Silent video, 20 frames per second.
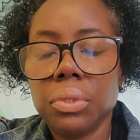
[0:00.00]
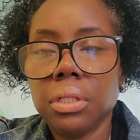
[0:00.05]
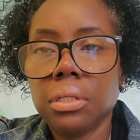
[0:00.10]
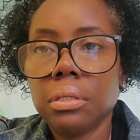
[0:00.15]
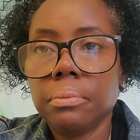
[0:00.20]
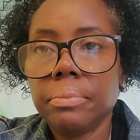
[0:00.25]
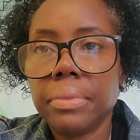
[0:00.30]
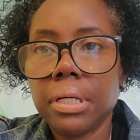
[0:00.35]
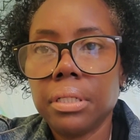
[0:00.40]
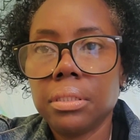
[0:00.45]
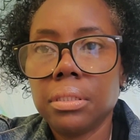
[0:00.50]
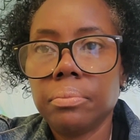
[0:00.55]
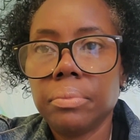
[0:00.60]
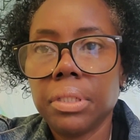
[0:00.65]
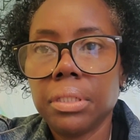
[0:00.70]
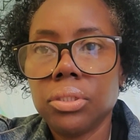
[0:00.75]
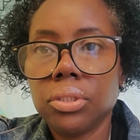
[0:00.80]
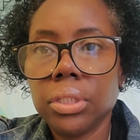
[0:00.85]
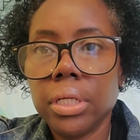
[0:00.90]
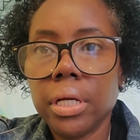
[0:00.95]
welcome back to
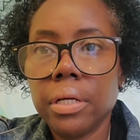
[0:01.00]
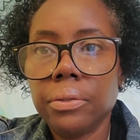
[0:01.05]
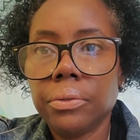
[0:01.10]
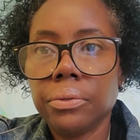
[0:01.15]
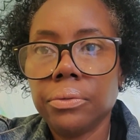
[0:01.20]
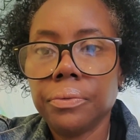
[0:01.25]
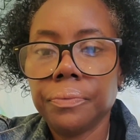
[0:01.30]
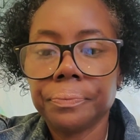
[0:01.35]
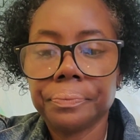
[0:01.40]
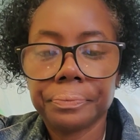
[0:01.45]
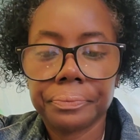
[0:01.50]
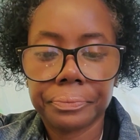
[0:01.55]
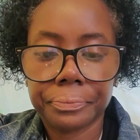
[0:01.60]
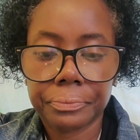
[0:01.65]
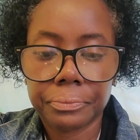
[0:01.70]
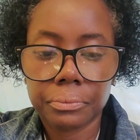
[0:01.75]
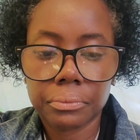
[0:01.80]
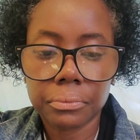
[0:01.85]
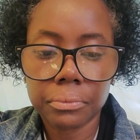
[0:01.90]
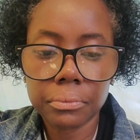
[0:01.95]
my channel
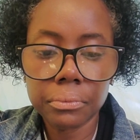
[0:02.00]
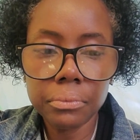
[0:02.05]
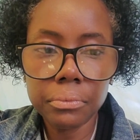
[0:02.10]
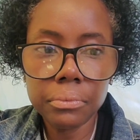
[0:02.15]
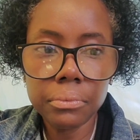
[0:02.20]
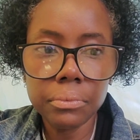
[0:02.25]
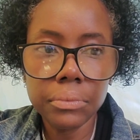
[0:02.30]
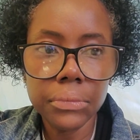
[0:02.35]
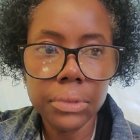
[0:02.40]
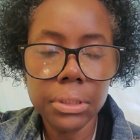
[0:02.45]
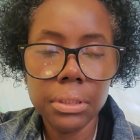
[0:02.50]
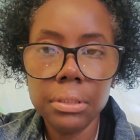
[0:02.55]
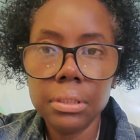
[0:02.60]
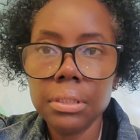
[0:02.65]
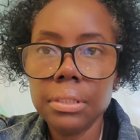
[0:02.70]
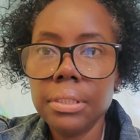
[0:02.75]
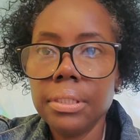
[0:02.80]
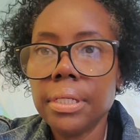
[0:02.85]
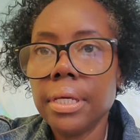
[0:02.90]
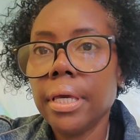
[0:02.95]

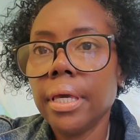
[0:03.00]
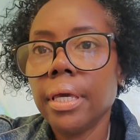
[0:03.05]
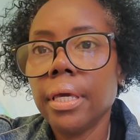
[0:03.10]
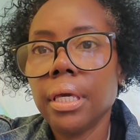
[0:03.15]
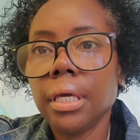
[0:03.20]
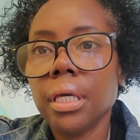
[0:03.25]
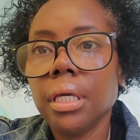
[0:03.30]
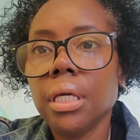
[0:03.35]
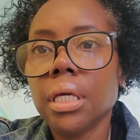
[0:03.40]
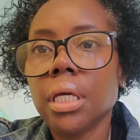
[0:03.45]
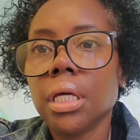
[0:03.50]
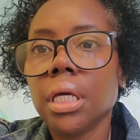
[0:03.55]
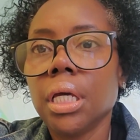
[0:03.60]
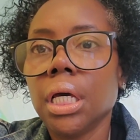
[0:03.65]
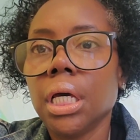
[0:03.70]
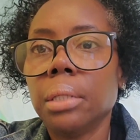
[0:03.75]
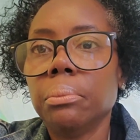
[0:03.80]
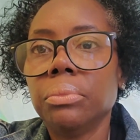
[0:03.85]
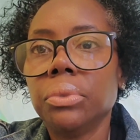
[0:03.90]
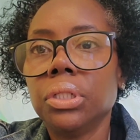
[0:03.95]
today
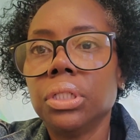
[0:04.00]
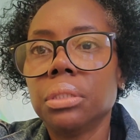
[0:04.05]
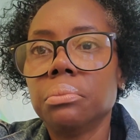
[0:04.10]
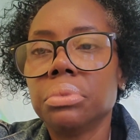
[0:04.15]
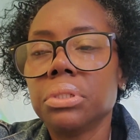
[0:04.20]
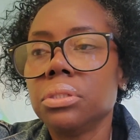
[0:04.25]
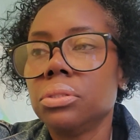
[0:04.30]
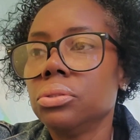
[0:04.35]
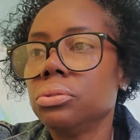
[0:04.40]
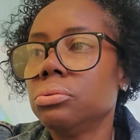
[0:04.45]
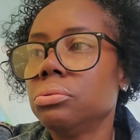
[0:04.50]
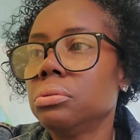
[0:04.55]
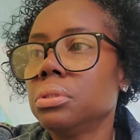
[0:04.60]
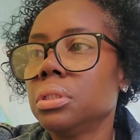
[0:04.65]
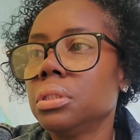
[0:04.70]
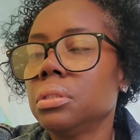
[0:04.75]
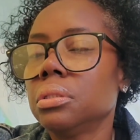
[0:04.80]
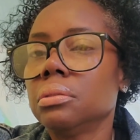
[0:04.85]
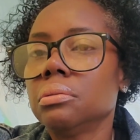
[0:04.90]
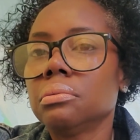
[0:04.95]
i'm going to be doing
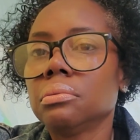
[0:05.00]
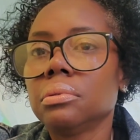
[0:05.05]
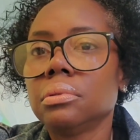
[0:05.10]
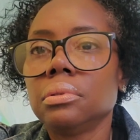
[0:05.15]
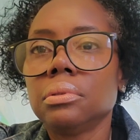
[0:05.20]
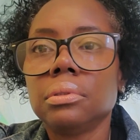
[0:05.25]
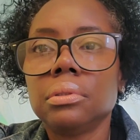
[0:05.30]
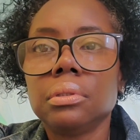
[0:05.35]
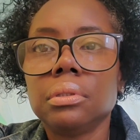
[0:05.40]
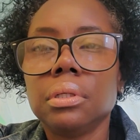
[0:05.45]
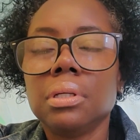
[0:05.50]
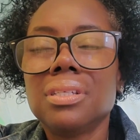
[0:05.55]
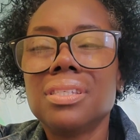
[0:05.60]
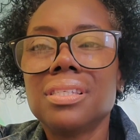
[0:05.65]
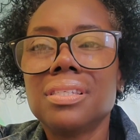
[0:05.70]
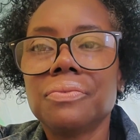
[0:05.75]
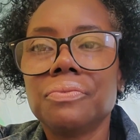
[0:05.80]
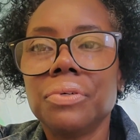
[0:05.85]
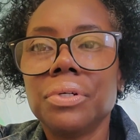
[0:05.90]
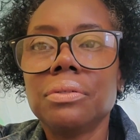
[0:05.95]
a a
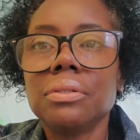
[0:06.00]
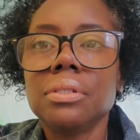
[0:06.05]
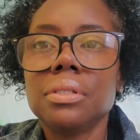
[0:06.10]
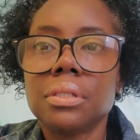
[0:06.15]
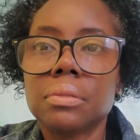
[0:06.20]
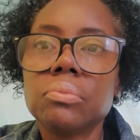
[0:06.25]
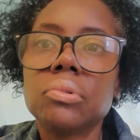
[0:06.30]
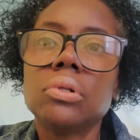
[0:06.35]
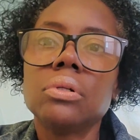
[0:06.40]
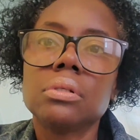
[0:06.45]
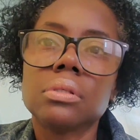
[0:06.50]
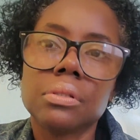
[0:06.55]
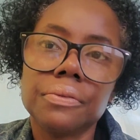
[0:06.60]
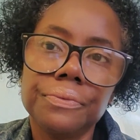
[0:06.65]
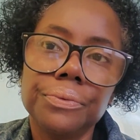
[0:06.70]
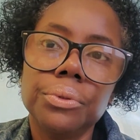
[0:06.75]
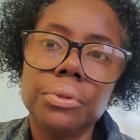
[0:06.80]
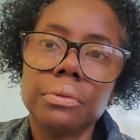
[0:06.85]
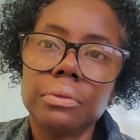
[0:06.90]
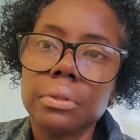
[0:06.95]
very small
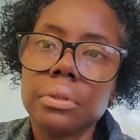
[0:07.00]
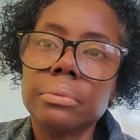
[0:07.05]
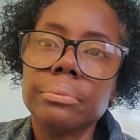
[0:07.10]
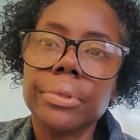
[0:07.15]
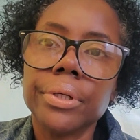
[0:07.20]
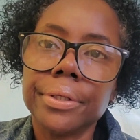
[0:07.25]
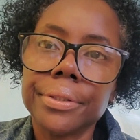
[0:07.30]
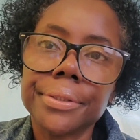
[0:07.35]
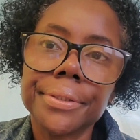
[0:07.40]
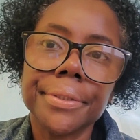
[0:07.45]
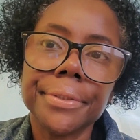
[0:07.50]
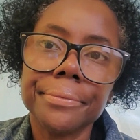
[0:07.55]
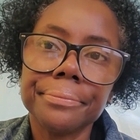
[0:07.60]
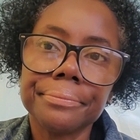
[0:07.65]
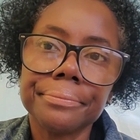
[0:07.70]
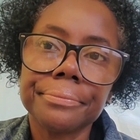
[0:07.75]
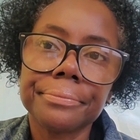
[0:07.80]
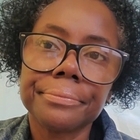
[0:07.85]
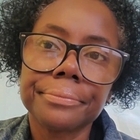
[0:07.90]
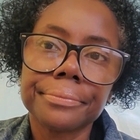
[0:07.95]
sephora unboxing
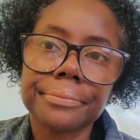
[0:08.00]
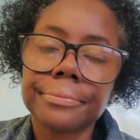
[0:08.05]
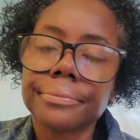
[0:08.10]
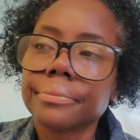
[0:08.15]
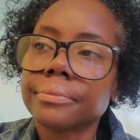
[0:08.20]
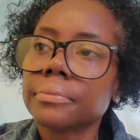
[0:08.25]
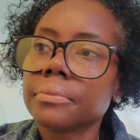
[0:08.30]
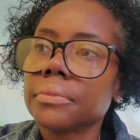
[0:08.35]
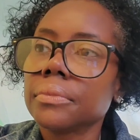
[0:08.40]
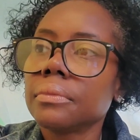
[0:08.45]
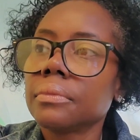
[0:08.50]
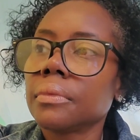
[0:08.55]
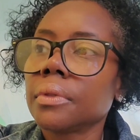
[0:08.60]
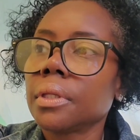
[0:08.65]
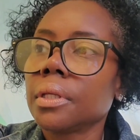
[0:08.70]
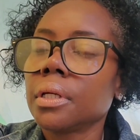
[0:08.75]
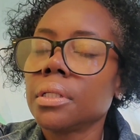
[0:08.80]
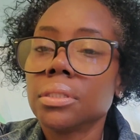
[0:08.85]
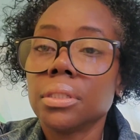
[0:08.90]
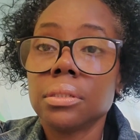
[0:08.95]

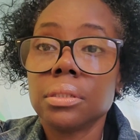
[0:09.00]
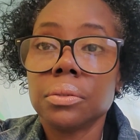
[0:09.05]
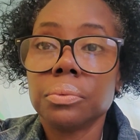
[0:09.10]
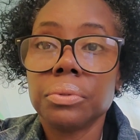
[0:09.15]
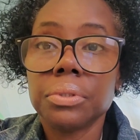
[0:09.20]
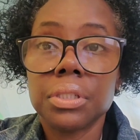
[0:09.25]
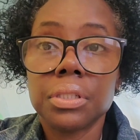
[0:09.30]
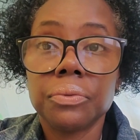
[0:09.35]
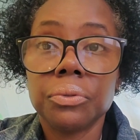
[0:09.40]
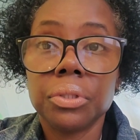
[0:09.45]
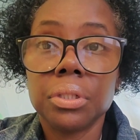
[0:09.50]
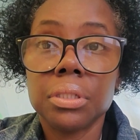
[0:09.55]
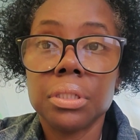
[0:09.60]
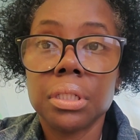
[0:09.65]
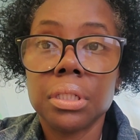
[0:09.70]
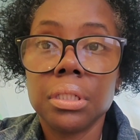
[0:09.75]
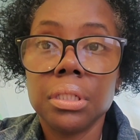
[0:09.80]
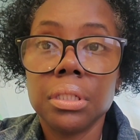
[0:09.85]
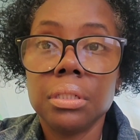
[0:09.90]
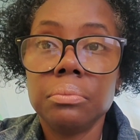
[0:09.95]
because i just went to sephora because
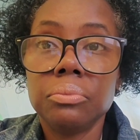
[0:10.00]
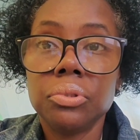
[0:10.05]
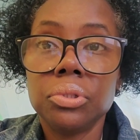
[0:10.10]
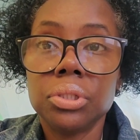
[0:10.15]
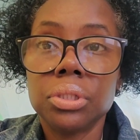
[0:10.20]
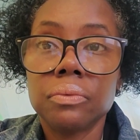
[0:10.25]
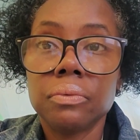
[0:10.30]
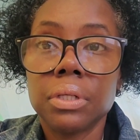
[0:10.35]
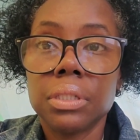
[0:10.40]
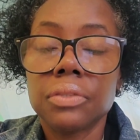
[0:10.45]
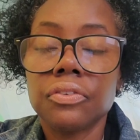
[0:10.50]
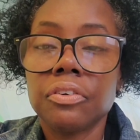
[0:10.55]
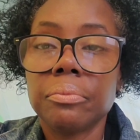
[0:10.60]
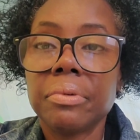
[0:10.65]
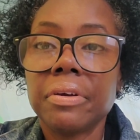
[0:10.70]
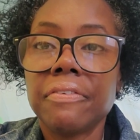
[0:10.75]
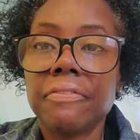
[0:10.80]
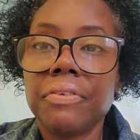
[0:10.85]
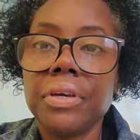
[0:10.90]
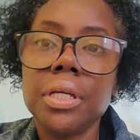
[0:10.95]
i needed moisturizer for
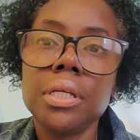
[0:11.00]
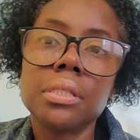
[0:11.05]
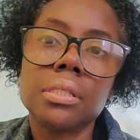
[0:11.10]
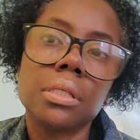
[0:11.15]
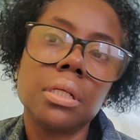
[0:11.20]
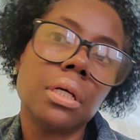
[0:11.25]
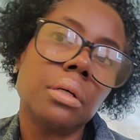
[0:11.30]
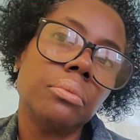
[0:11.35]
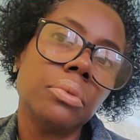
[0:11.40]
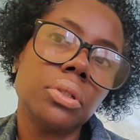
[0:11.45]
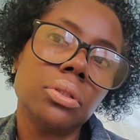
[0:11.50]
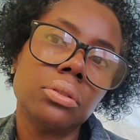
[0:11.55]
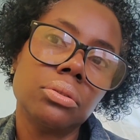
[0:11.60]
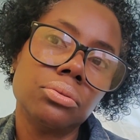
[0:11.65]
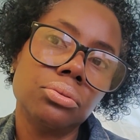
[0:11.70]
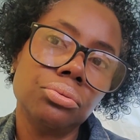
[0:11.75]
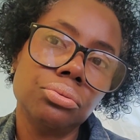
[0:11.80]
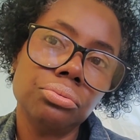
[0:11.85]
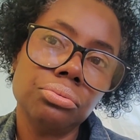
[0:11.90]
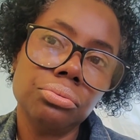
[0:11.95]
my face and i'm going to
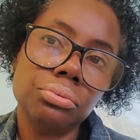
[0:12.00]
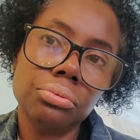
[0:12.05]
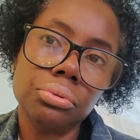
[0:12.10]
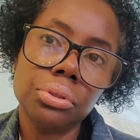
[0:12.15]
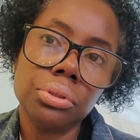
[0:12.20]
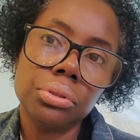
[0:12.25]
do